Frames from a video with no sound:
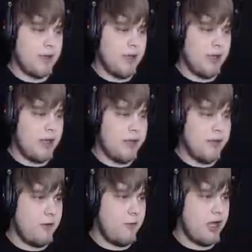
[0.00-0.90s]
I
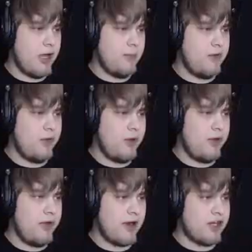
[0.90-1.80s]
don't know what I'm
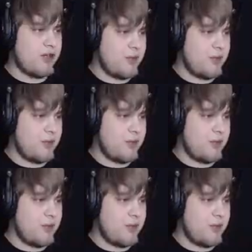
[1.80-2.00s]
doing here.